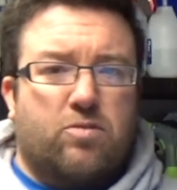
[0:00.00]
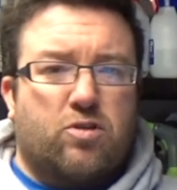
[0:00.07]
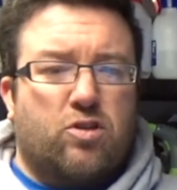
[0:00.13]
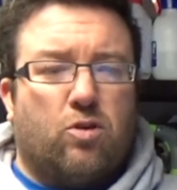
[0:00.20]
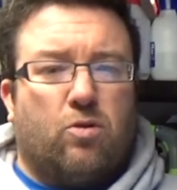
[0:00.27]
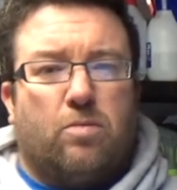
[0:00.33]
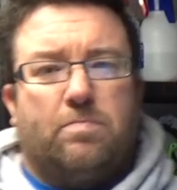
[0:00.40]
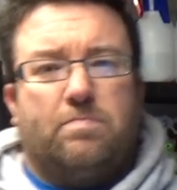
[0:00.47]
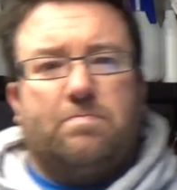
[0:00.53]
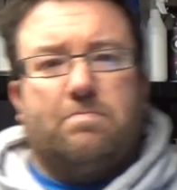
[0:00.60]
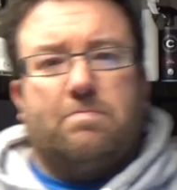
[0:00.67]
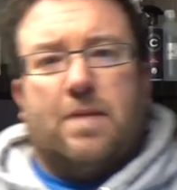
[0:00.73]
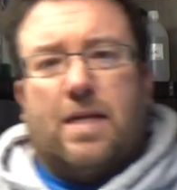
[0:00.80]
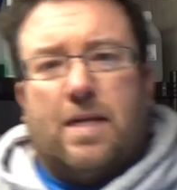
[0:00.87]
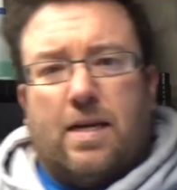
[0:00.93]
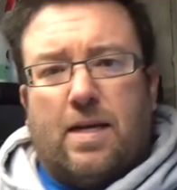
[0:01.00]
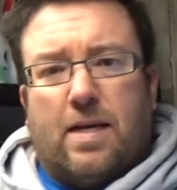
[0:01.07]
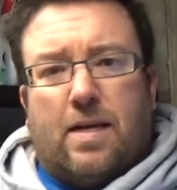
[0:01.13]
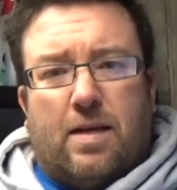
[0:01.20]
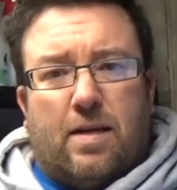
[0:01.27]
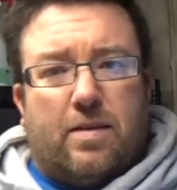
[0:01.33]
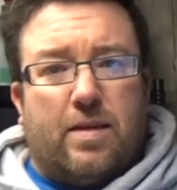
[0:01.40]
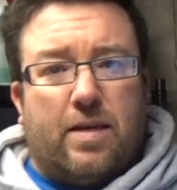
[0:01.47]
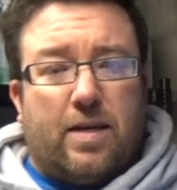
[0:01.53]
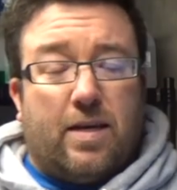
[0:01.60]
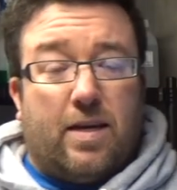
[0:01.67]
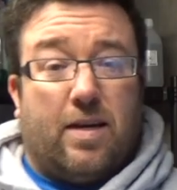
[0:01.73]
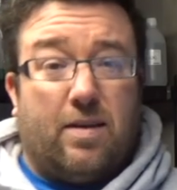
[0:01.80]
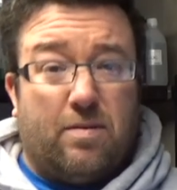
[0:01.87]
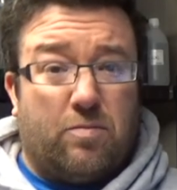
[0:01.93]
so
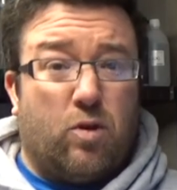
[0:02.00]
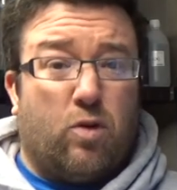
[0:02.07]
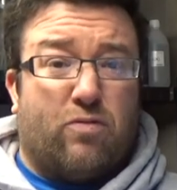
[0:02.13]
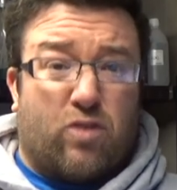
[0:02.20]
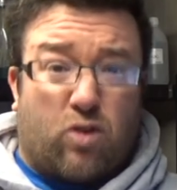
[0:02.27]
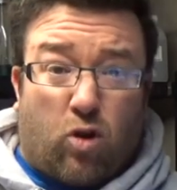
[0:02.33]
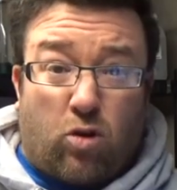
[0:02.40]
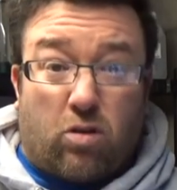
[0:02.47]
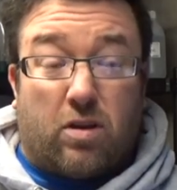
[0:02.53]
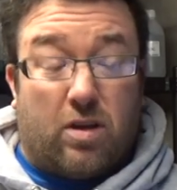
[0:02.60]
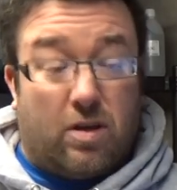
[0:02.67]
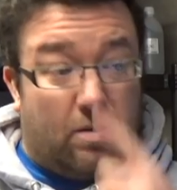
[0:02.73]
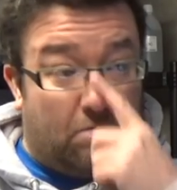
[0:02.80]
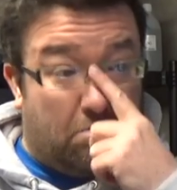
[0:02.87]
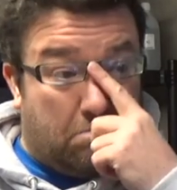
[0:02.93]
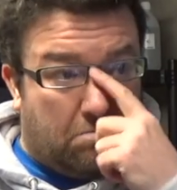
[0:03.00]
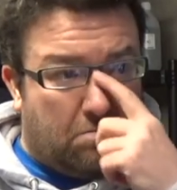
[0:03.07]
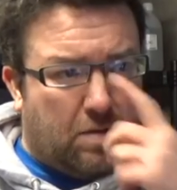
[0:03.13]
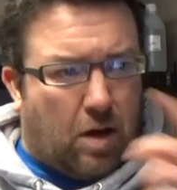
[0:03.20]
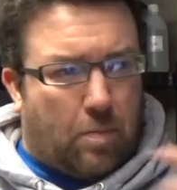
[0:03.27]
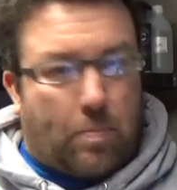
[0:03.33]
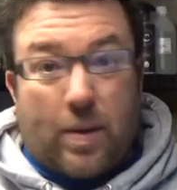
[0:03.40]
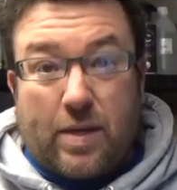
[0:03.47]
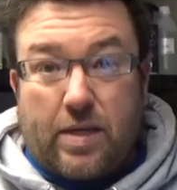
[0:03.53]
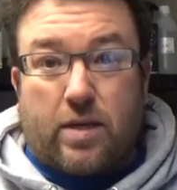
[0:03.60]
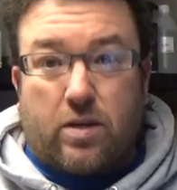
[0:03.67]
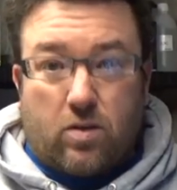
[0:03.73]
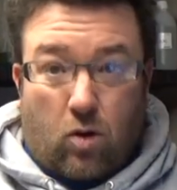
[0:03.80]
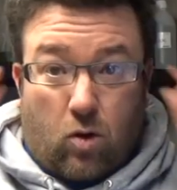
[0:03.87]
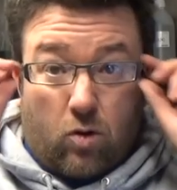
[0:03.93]
the overall
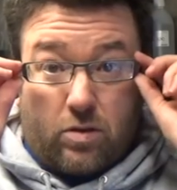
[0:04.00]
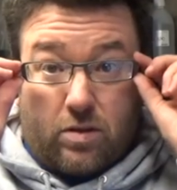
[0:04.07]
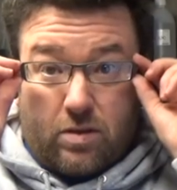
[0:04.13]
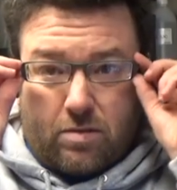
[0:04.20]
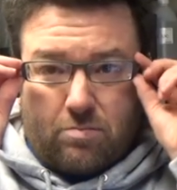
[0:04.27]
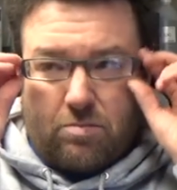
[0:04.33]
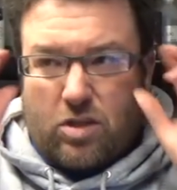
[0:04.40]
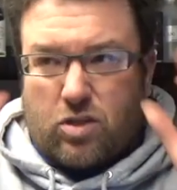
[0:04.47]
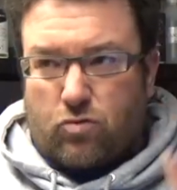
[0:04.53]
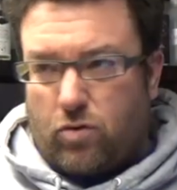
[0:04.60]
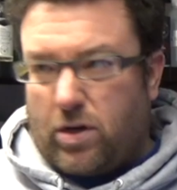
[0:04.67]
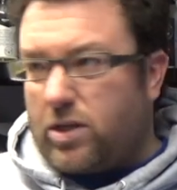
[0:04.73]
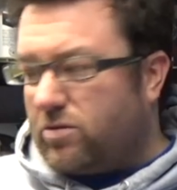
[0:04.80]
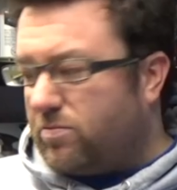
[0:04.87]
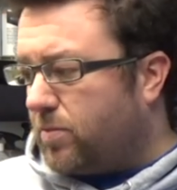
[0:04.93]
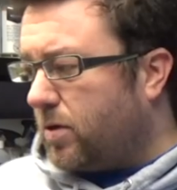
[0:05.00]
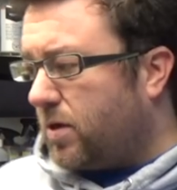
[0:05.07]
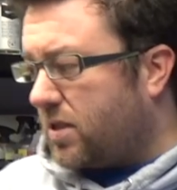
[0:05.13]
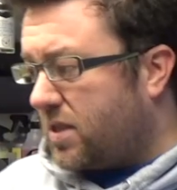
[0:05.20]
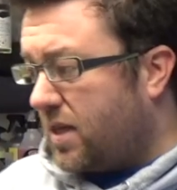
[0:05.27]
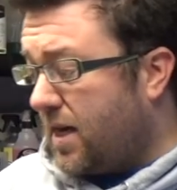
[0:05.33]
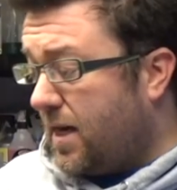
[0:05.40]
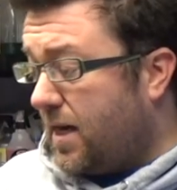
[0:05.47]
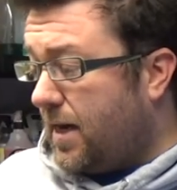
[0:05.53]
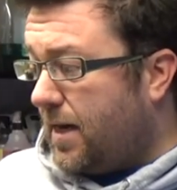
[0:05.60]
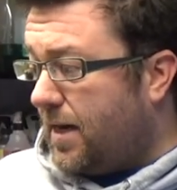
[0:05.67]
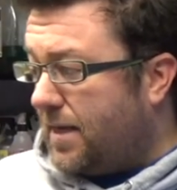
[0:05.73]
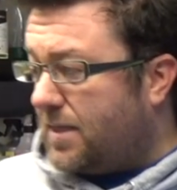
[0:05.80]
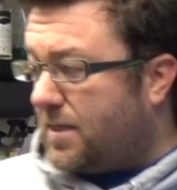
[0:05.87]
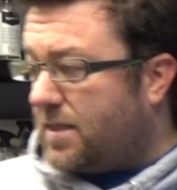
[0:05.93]
opinion on this range of products
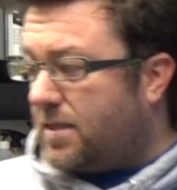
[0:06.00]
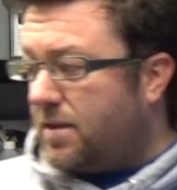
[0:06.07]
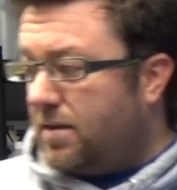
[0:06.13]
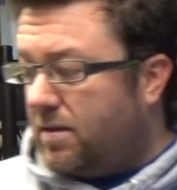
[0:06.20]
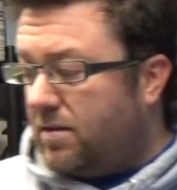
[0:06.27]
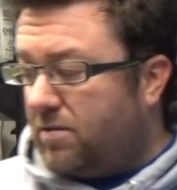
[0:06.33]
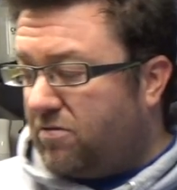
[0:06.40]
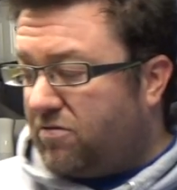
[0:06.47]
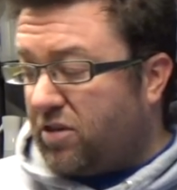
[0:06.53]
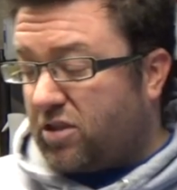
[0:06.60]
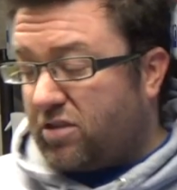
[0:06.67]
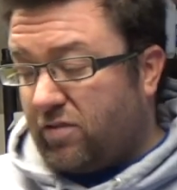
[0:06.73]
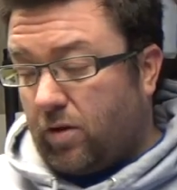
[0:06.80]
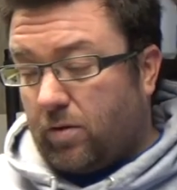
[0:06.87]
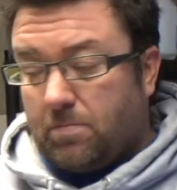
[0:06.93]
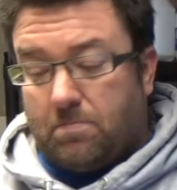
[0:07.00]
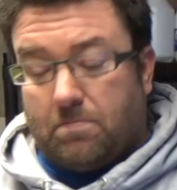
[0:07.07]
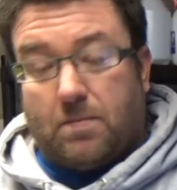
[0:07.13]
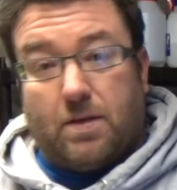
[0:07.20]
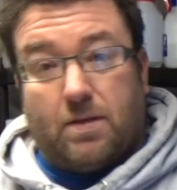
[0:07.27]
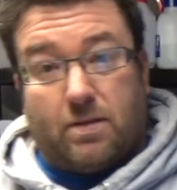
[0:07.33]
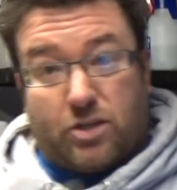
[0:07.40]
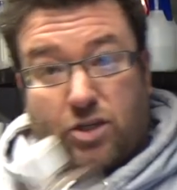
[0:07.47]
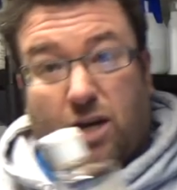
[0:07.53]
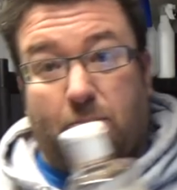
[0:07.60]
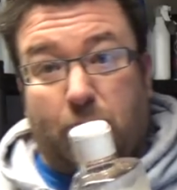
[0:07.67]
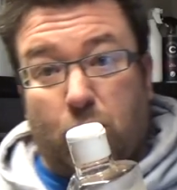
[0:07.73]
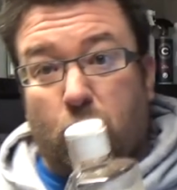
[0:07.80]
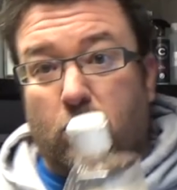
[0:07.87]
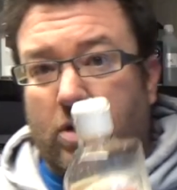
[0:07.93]
is, first of all, the
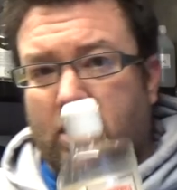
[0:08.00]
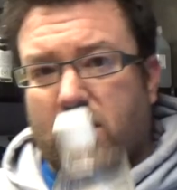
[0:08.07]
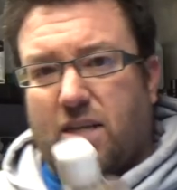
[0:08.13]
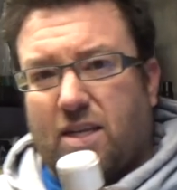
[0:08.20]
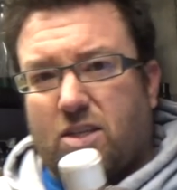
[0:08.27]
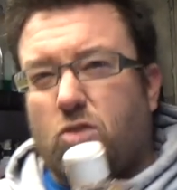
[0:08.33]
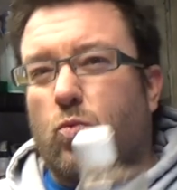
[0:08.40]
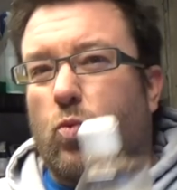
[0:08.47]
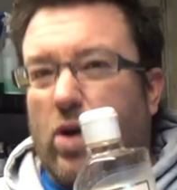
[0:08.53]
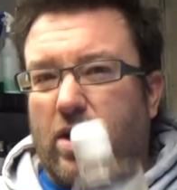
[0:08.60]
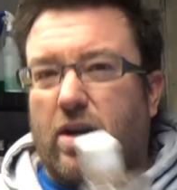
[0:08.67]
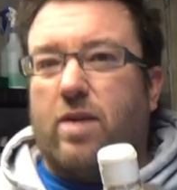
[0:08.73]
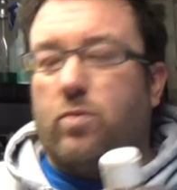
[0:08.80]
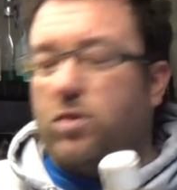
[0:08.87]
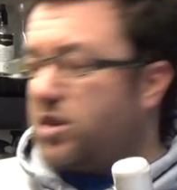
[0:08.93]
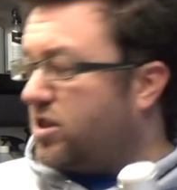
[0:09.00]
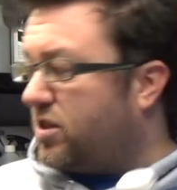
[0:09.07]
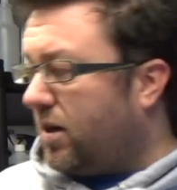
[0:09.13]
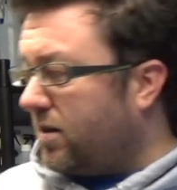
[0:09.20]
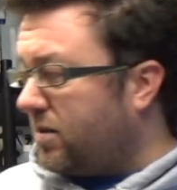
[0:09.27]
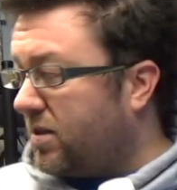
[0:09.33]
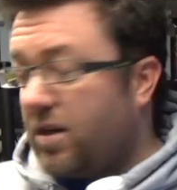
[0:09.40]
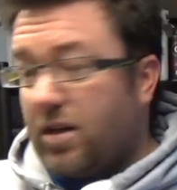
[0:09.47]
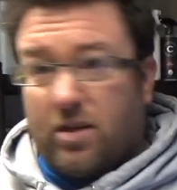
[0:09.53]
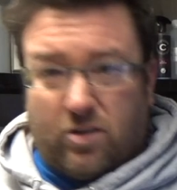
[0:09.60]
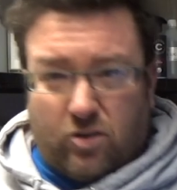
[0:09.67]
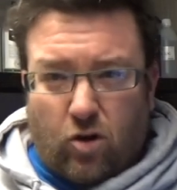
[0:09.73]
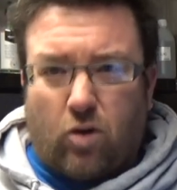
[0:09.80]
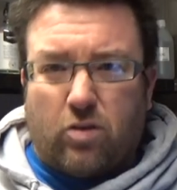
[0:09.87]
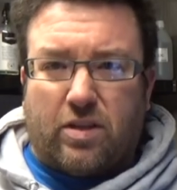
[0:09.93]
shampoo, because that's where I would start,
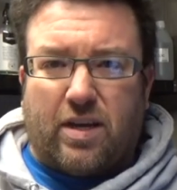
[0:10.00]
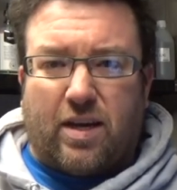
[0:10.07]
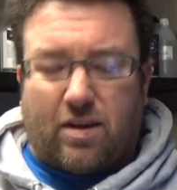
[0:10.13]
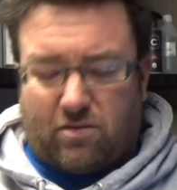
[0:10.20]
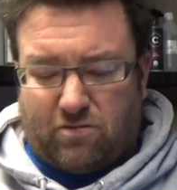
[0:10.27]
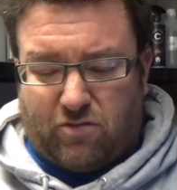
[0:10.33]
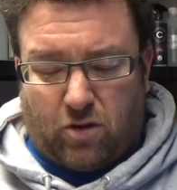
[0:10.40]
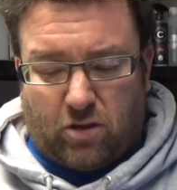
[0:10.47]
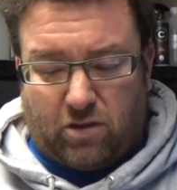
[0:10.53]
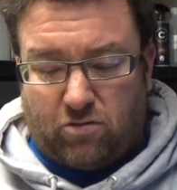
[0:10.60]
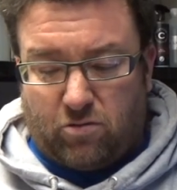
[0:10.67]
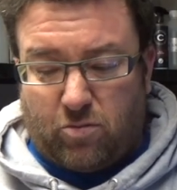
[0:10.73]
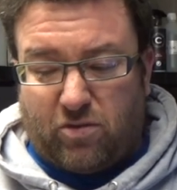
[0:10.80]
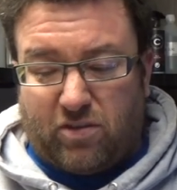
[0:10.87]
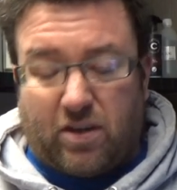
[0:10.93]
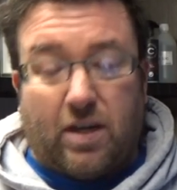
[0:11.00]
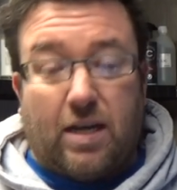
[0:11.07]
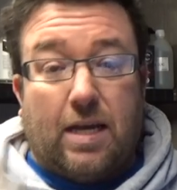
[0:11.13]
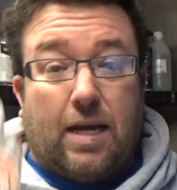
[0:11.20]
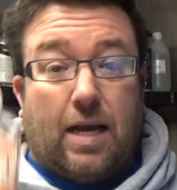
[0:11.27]
not the iron fallout remover.